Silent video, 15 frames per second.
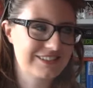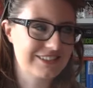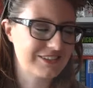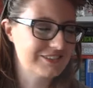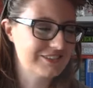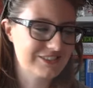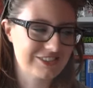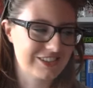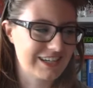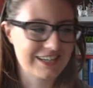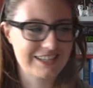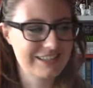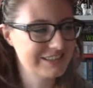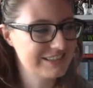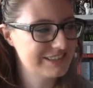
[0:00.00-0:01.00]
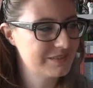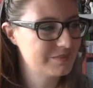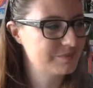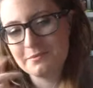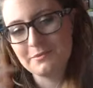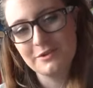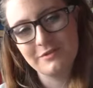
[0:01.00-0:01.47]
So strange.
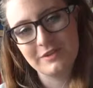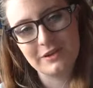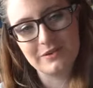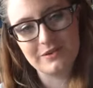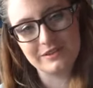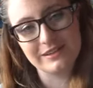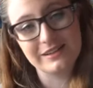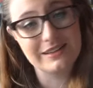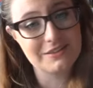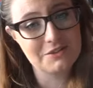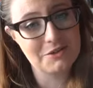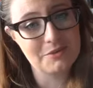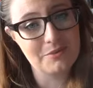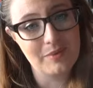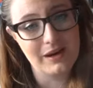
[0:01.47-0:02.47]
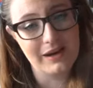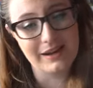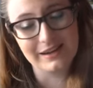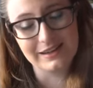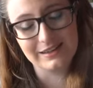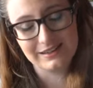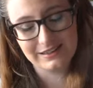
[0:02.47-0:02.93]
And moving on into
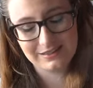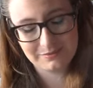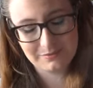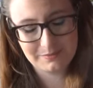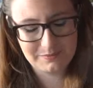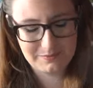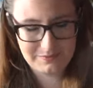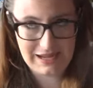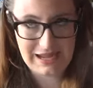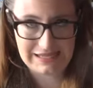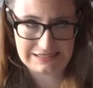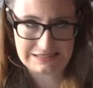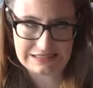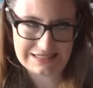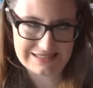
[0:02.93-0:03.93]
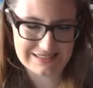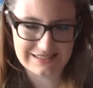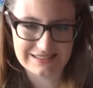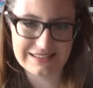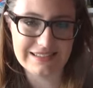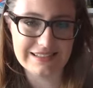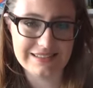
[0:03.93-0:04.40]
my
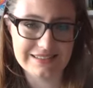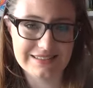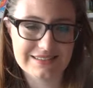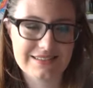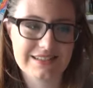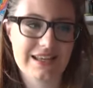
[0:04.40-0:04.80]
adolescent years,